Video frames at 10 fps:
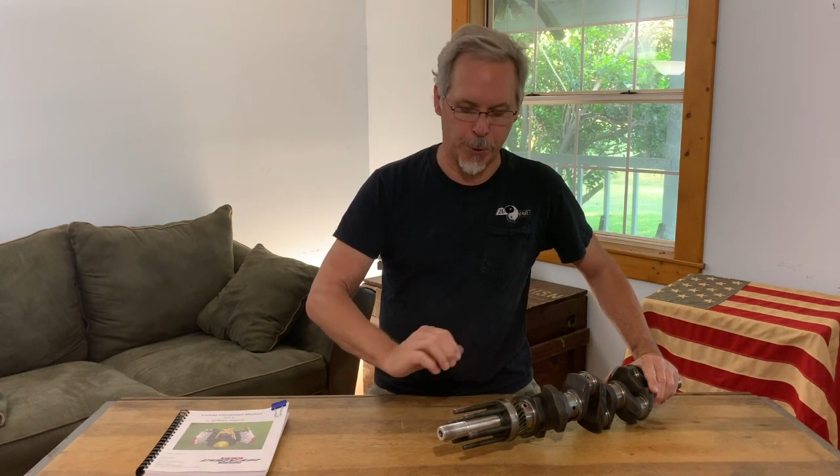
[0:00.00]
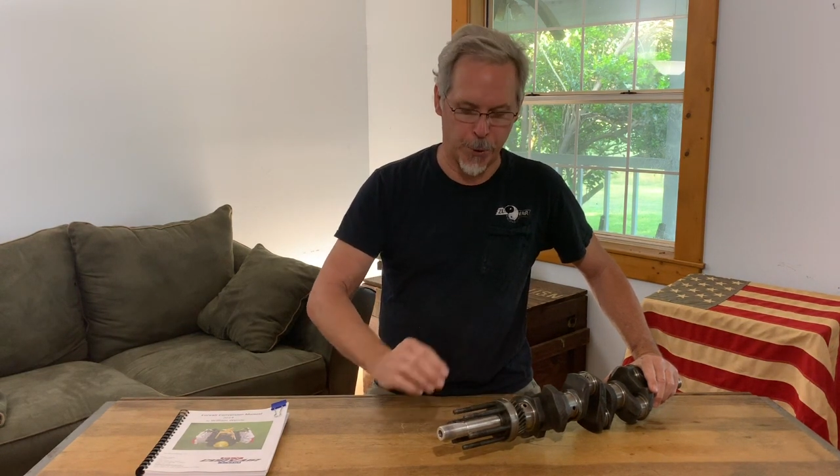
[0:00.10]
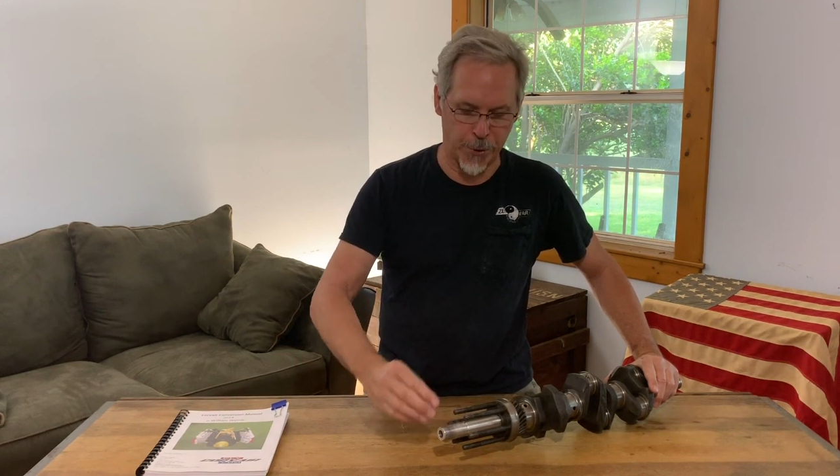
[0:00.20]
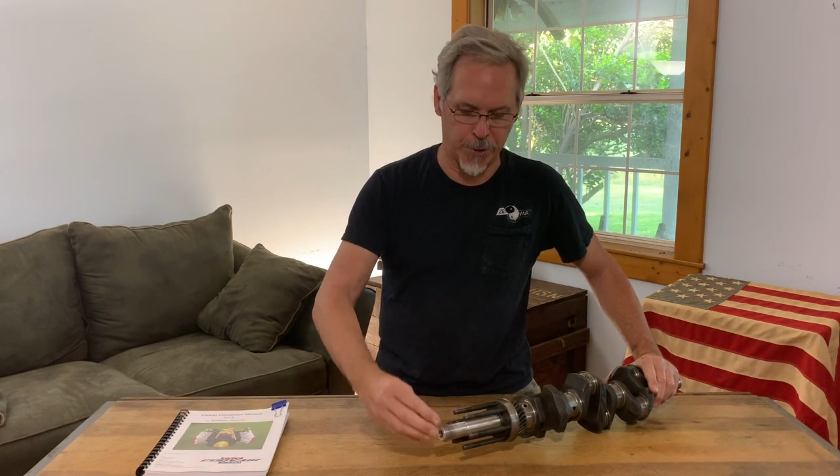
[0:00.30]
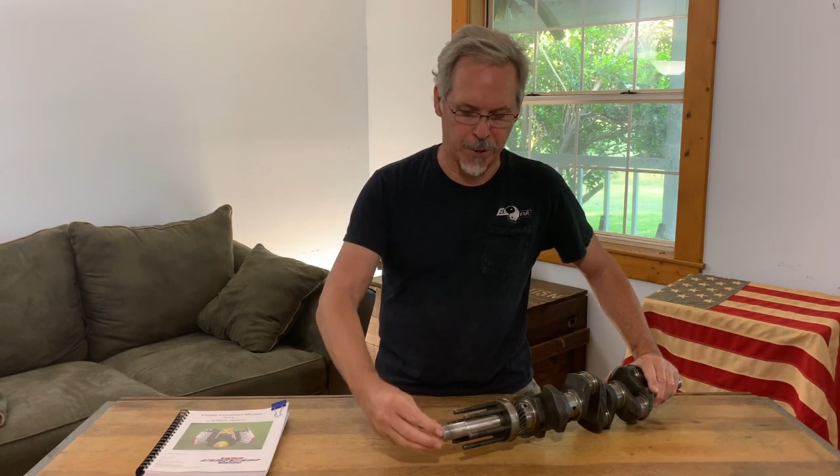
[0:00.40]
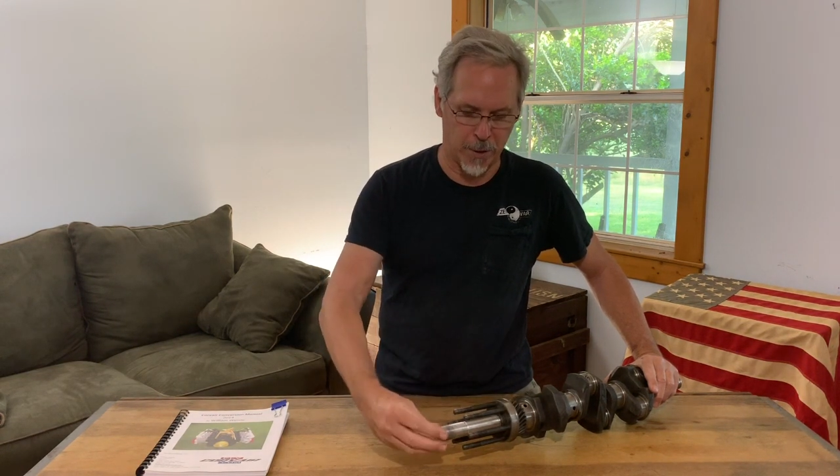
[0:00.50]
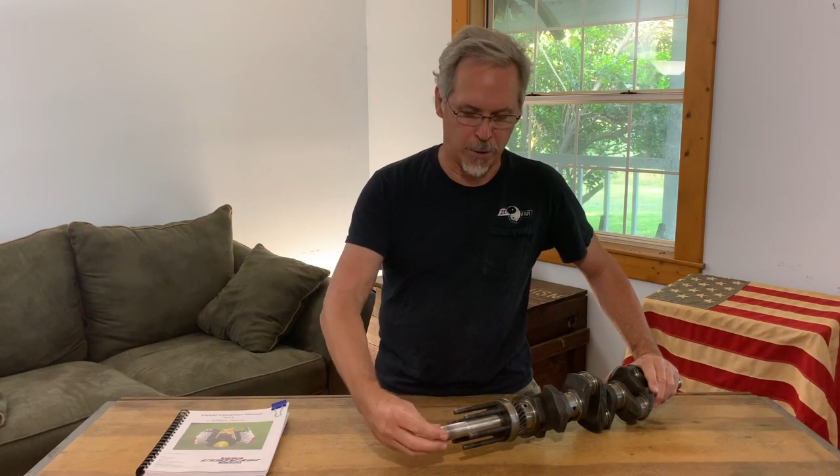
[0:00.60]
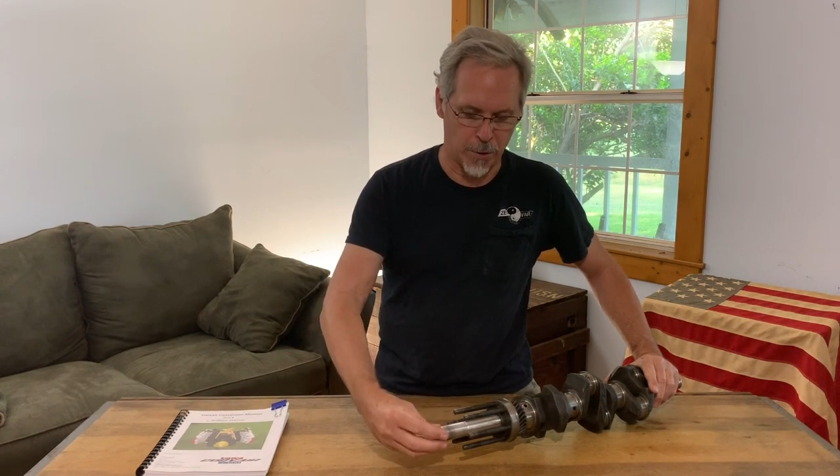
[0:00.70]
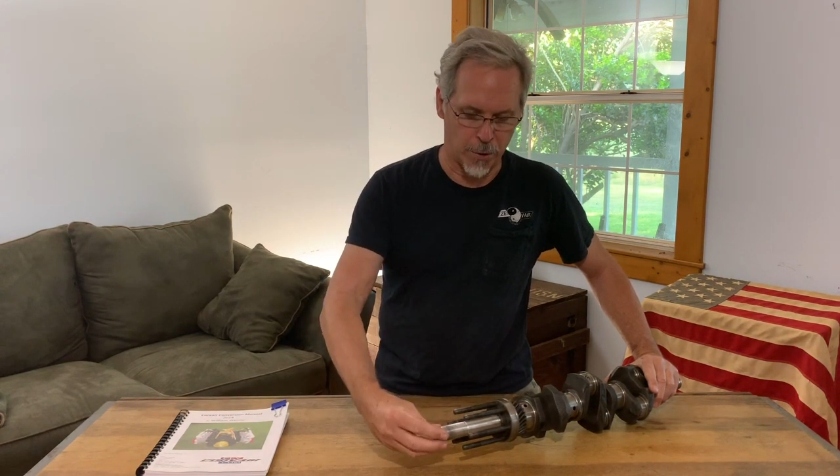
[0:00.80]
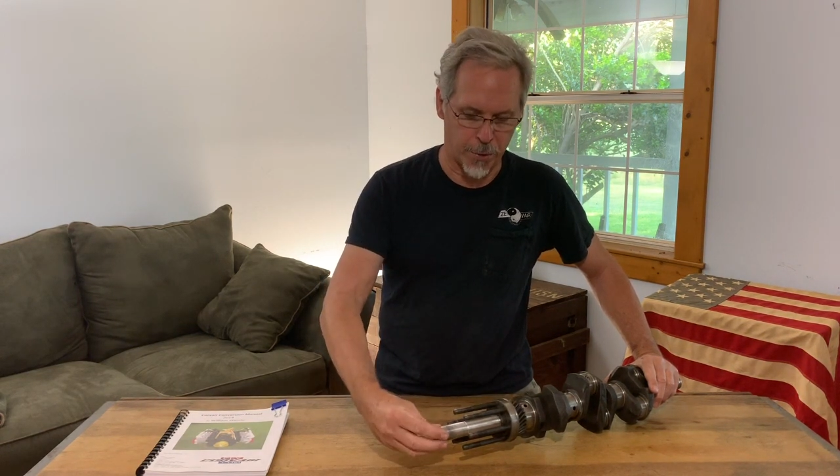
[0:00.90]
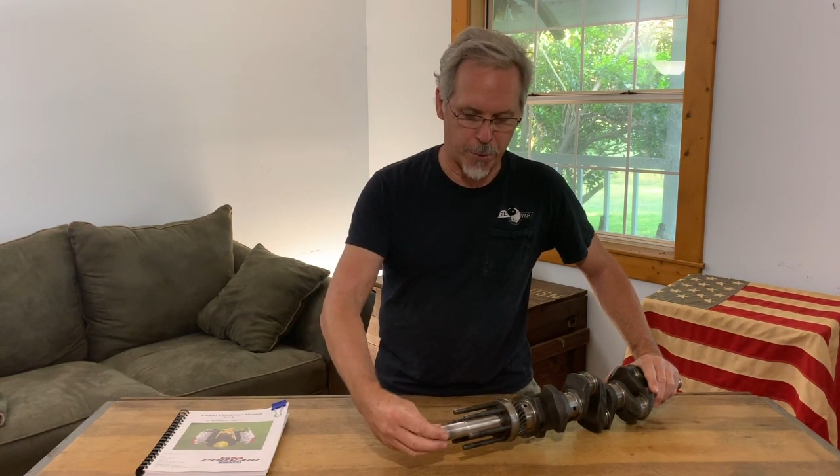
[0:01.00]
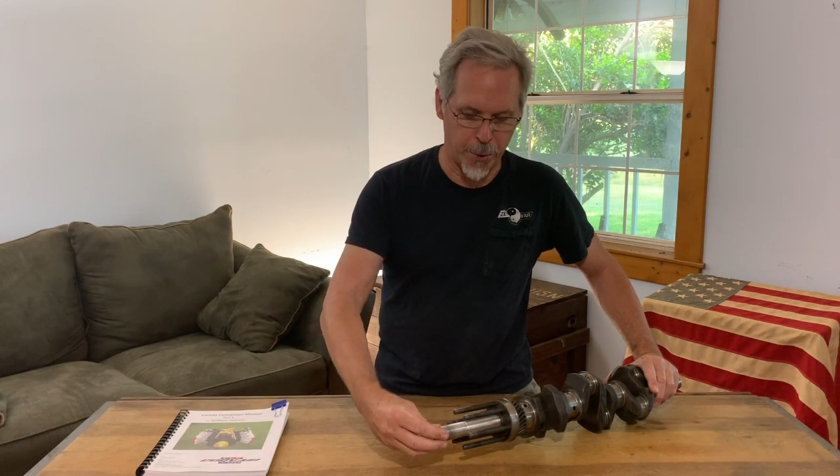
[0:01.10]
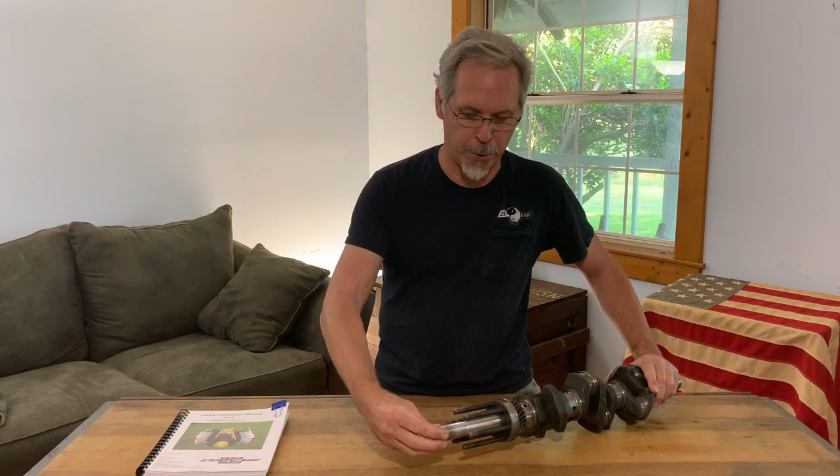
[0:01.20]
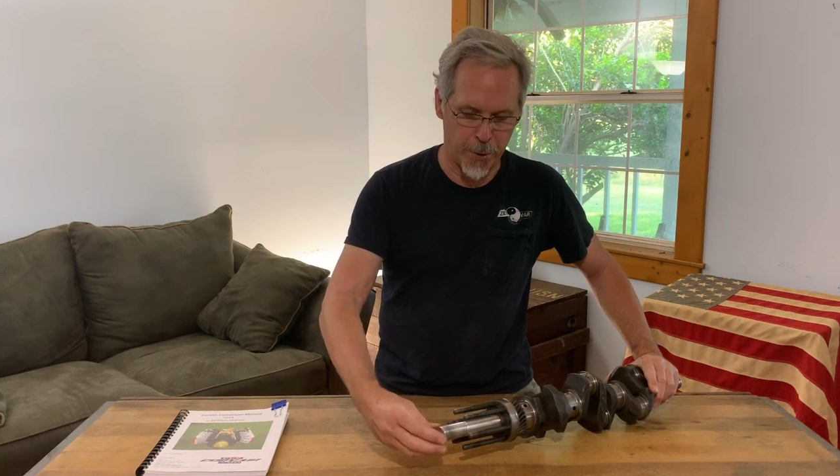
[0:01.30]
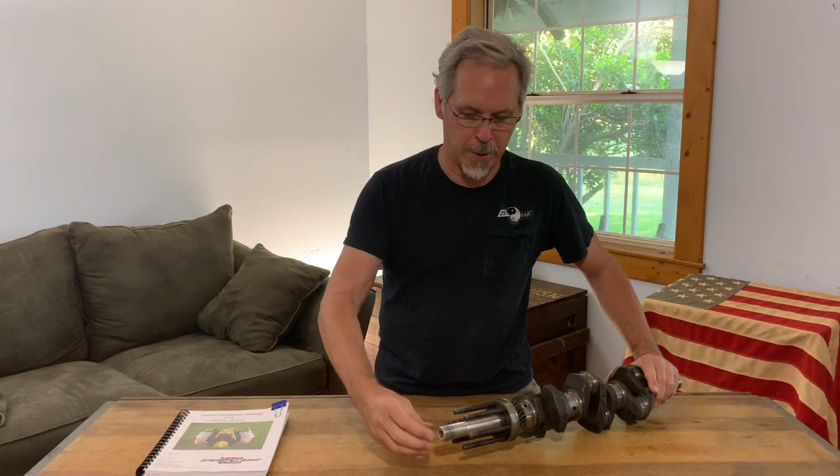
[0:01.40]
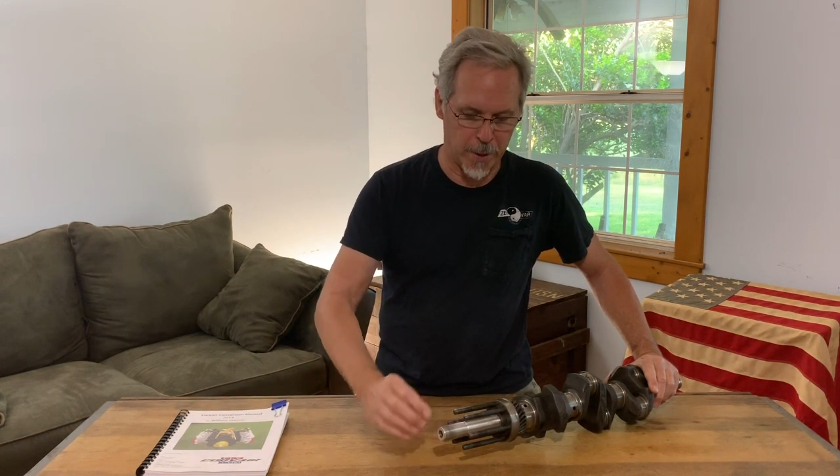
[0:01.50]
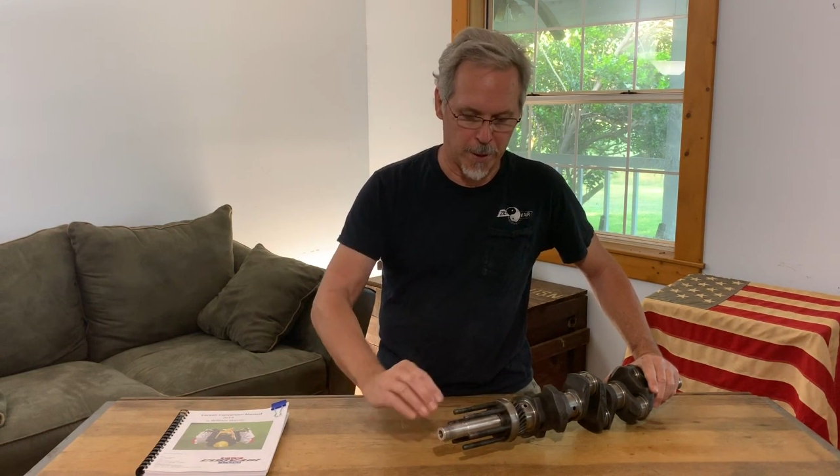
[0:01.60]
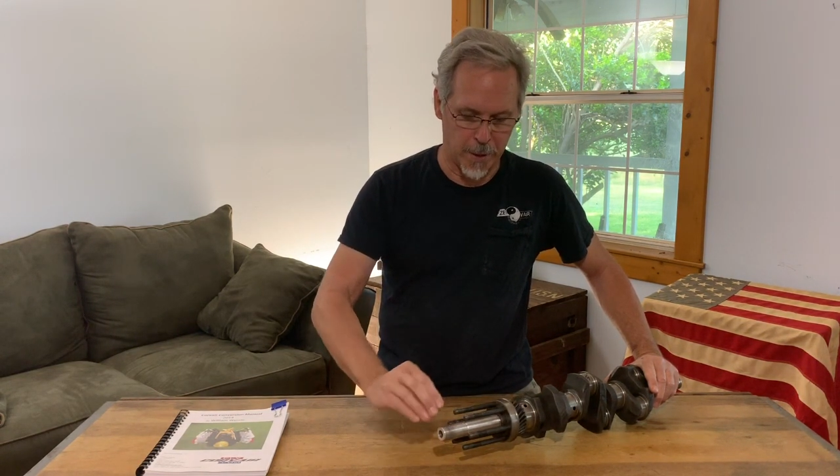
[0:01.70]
holes through